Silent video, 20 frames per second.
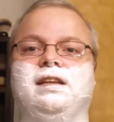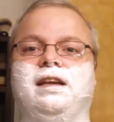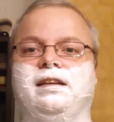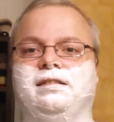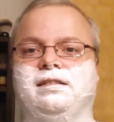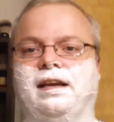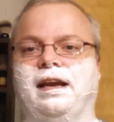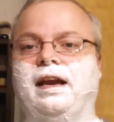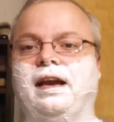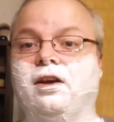
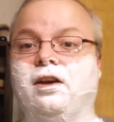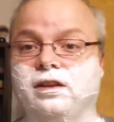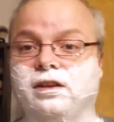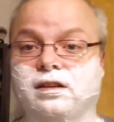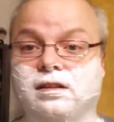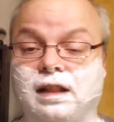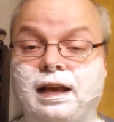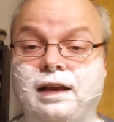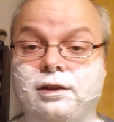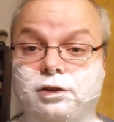as to how
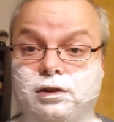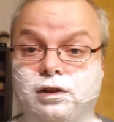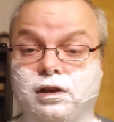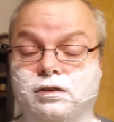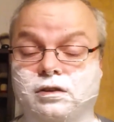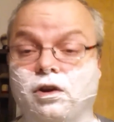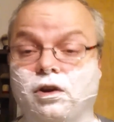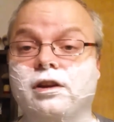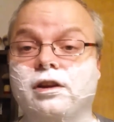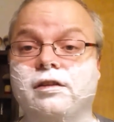this lather
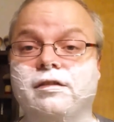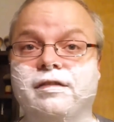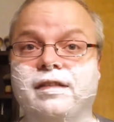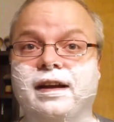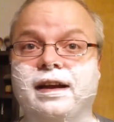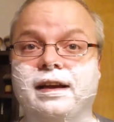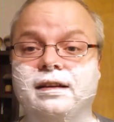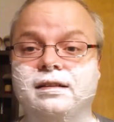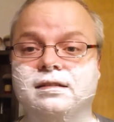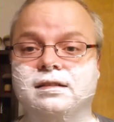looks on your
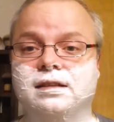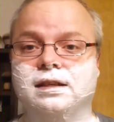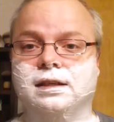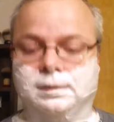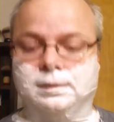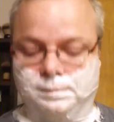face.